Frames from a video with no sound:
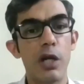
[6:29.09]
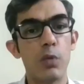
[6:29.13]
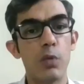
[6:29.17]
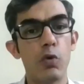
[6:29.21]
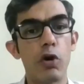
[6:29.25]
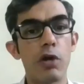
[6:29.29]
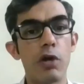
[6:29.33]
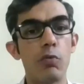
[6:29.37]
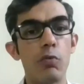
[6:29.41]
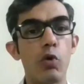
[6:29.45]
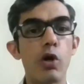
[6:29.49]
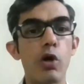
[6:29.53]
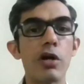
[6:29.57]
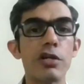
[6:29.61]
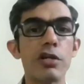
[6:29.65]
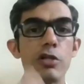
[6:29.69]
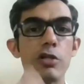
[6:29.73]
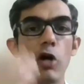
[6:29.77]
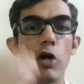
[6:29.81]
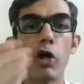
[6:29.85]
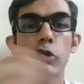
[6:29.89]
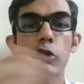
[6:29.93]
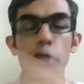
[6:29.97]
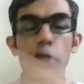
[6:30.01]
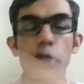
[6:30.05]
What are
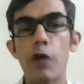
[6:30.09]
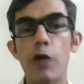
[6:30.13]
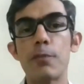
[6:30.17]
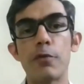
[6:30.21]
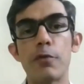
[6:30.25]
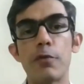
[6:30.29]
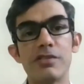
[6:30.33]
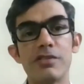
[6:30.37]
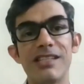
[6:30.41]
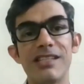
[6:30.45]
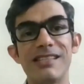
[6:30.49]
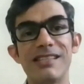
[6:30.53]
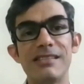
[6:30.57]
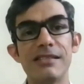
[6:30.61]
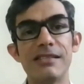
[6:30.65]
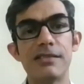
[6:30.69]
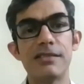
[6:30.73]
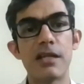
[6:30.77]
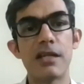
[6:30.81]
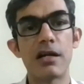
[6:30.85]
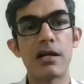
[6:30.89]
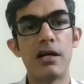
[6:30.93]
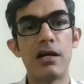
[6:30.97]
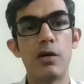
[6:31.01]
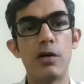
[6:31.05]
your thought processes
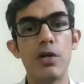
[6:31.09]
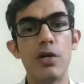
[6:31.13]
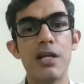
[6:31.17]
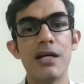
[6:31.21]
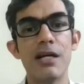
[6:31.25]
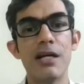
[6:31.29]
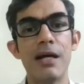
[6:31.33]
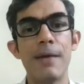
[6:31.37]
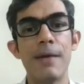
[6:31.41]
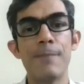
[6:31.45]
around